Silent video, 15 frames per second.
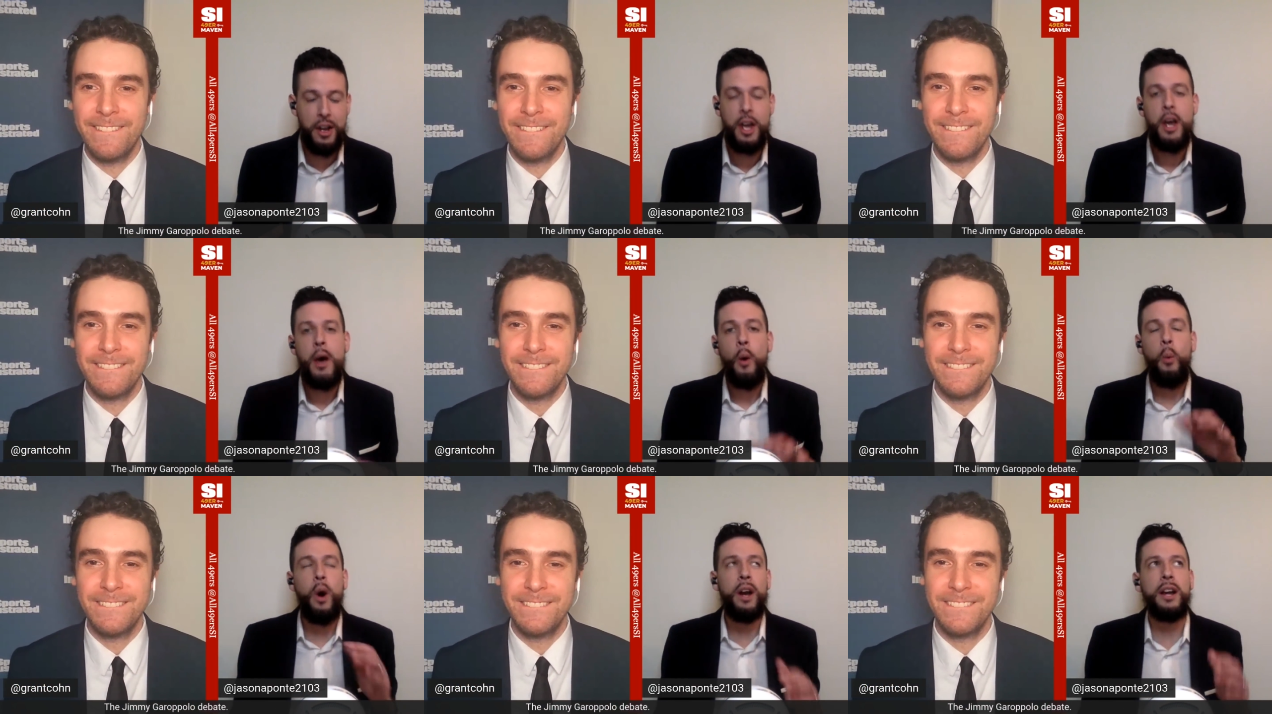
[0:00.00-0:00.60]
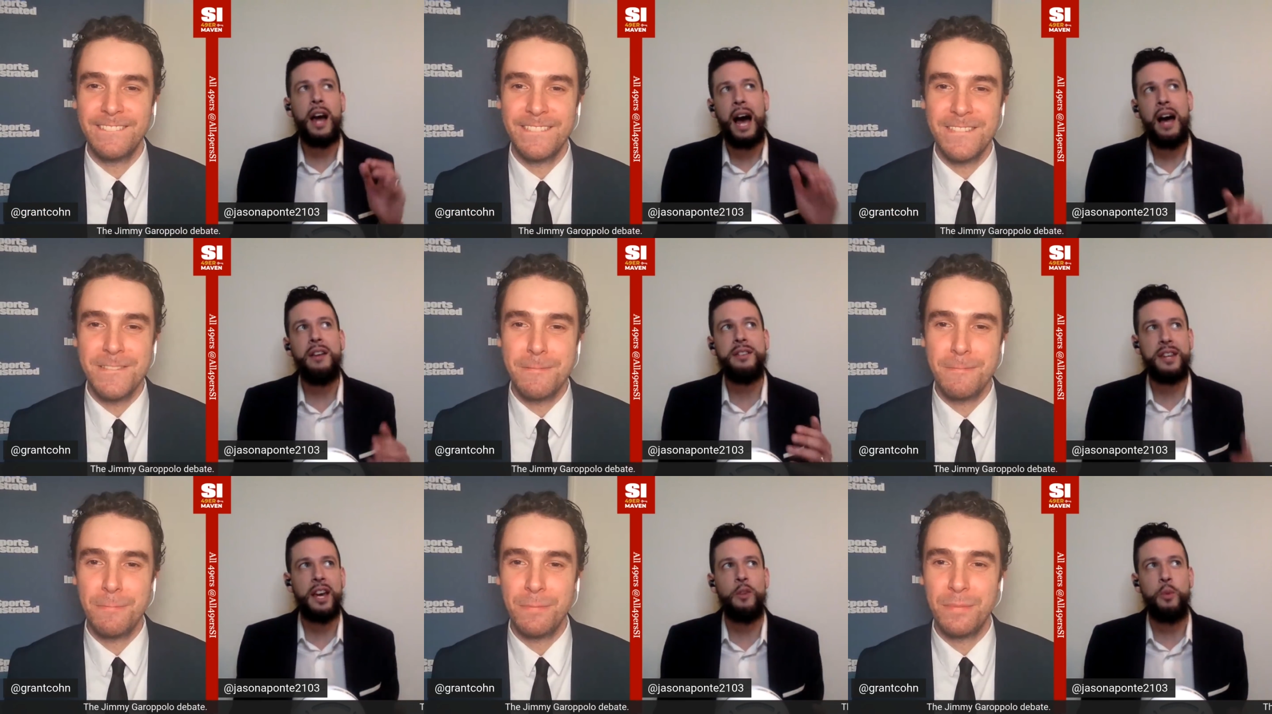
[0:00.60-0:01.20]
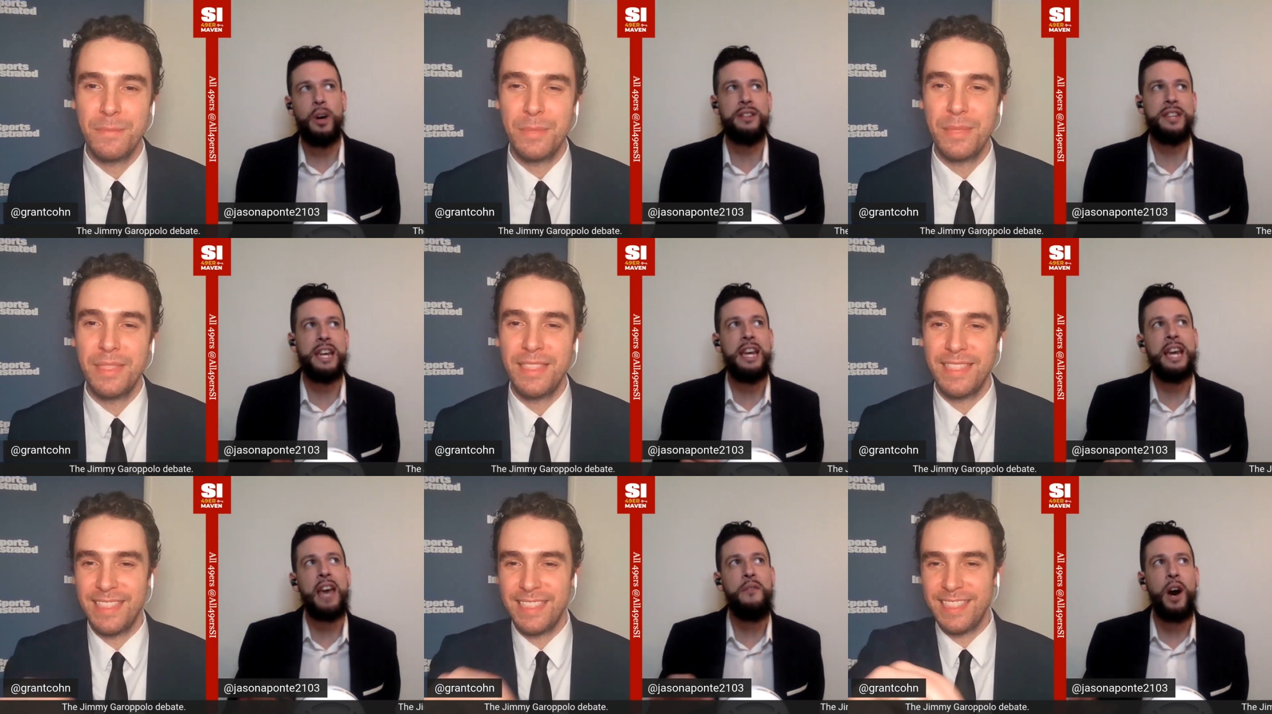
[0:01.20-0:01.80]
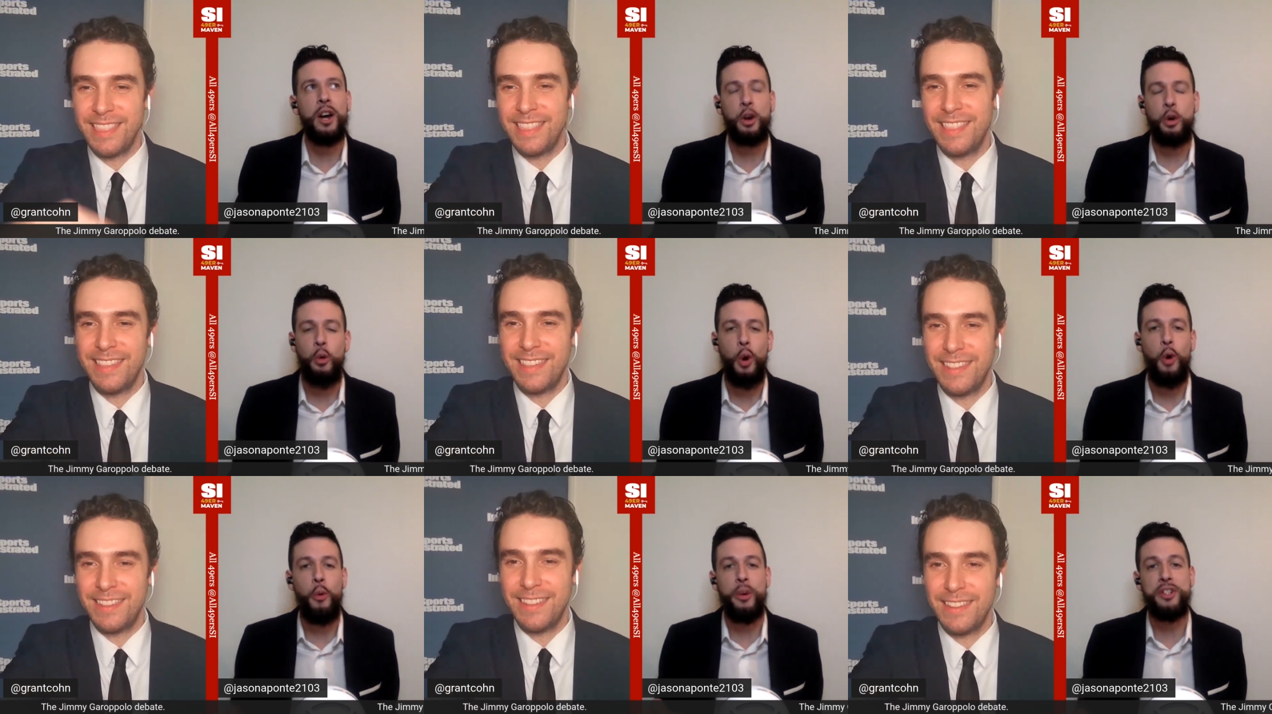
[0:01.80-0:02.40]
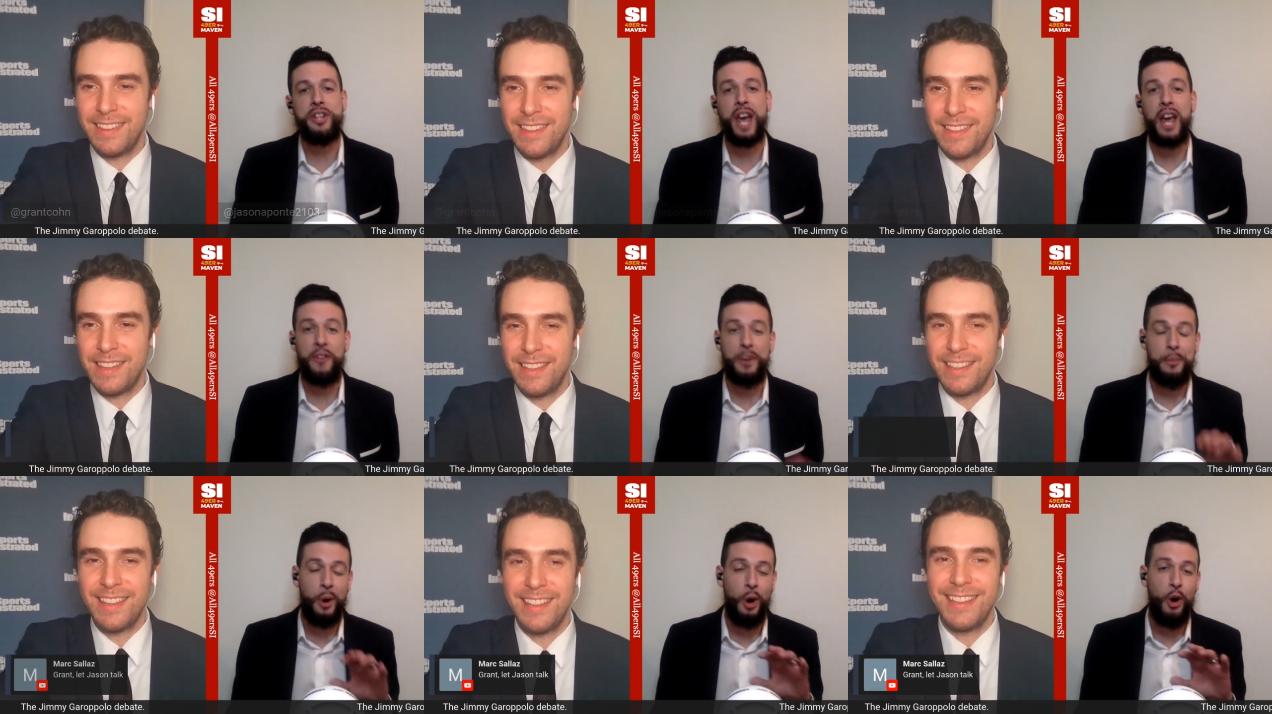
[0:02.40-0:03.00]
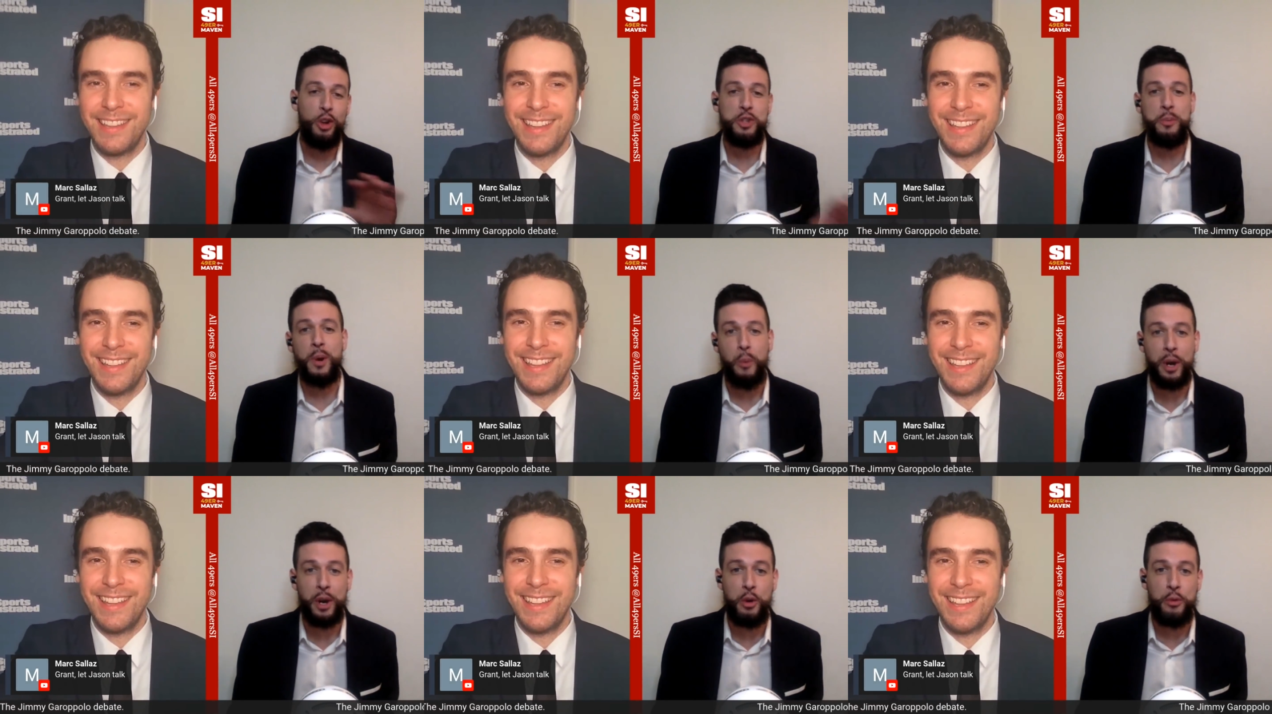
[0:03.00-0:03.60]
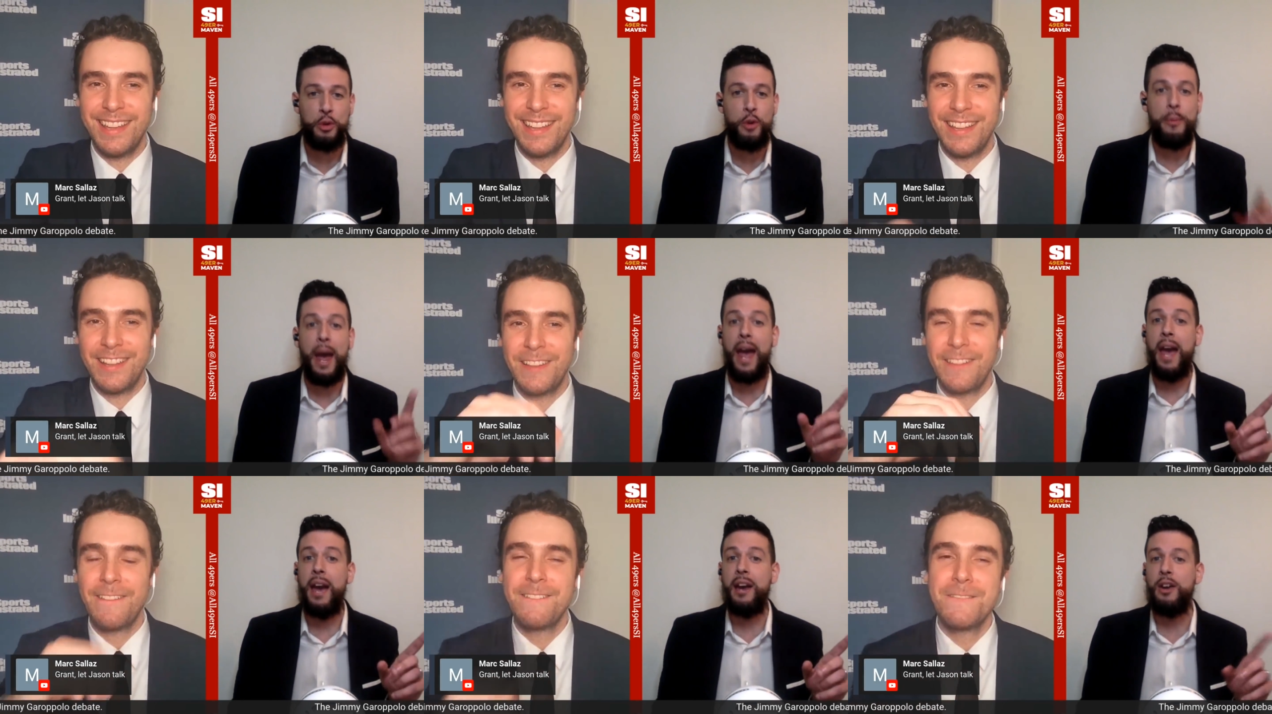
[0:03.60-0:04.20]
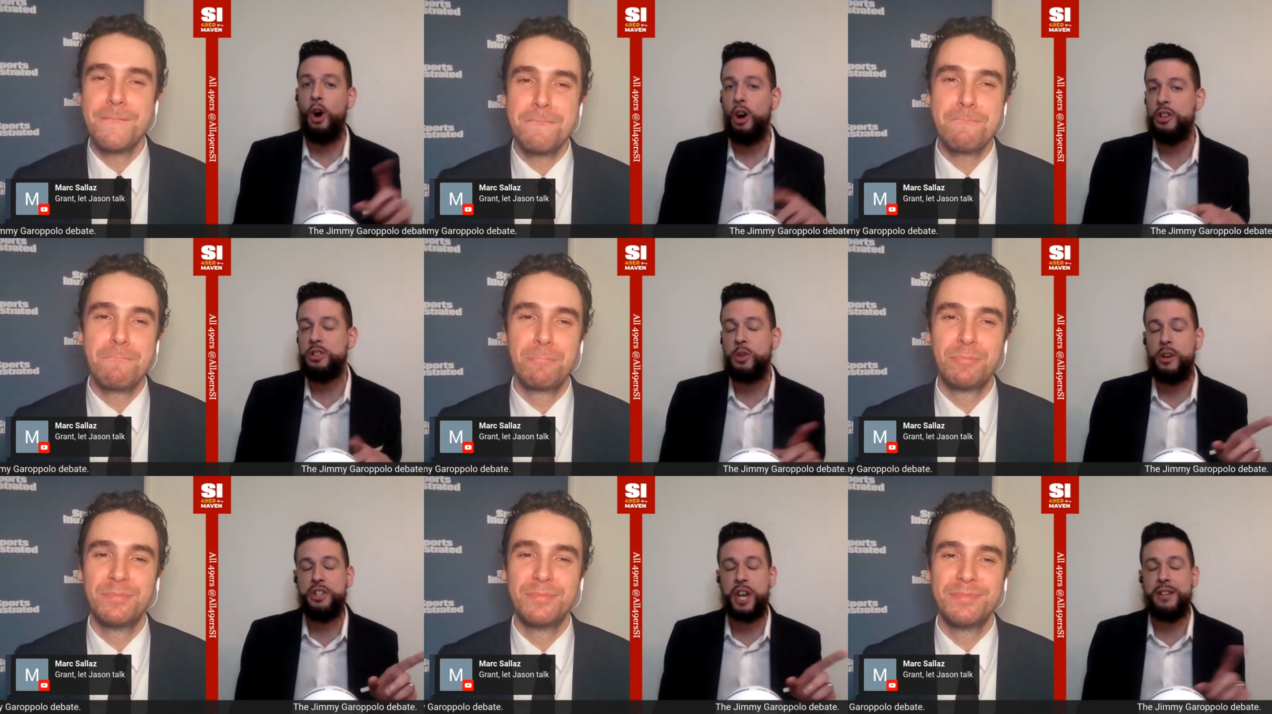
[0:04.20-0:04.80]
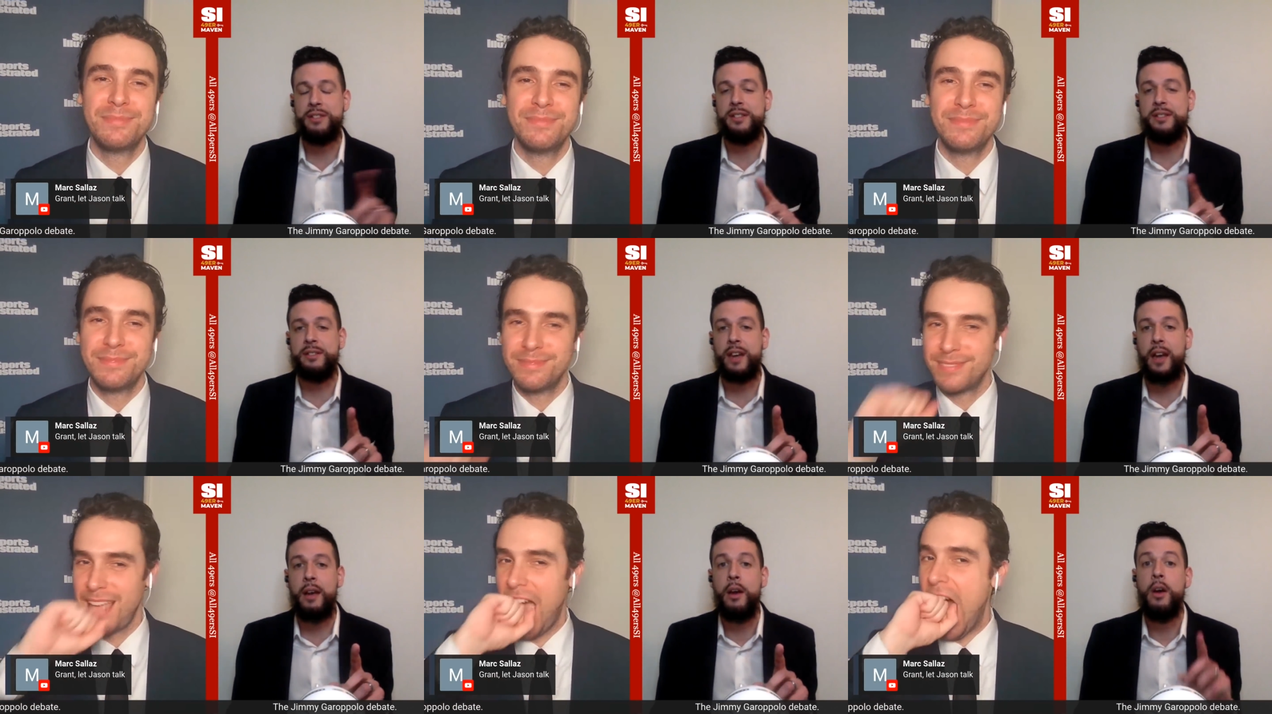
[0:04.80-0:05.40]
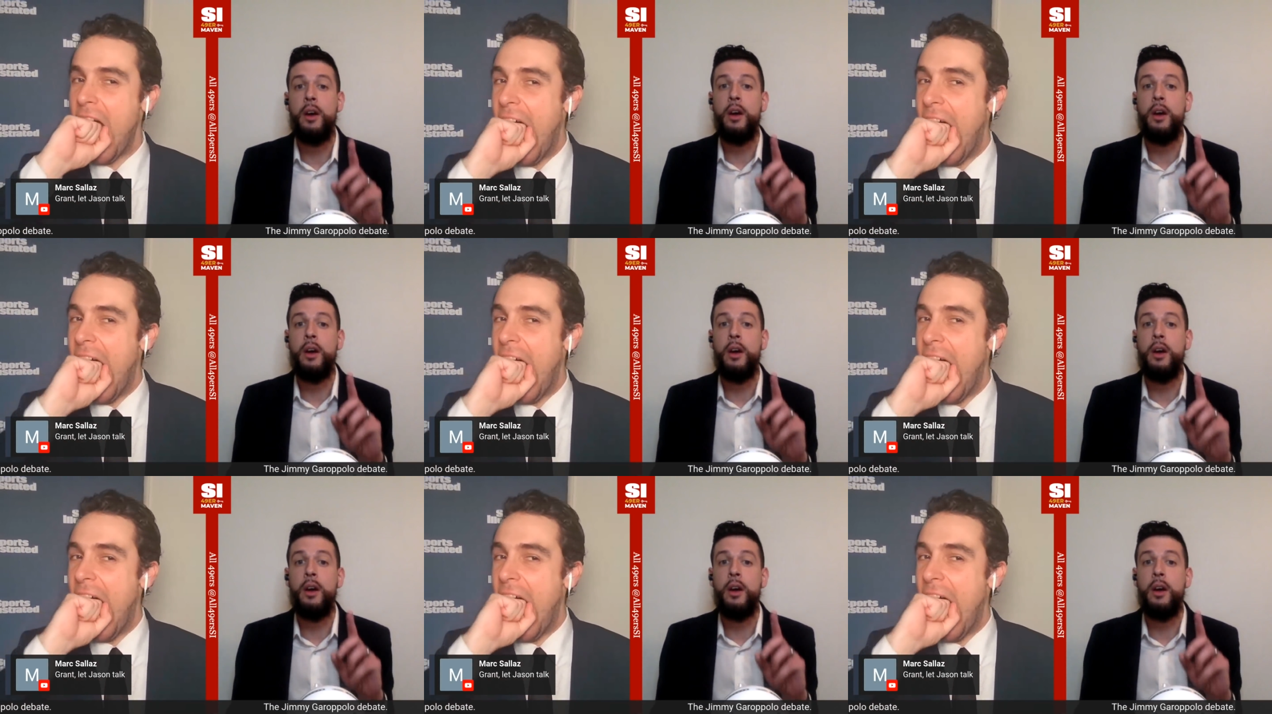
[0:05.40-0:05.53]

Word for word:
Speaker 1: What Kyle did was he gave out a quote which gave him ultimate wiggle room and also a chance to say,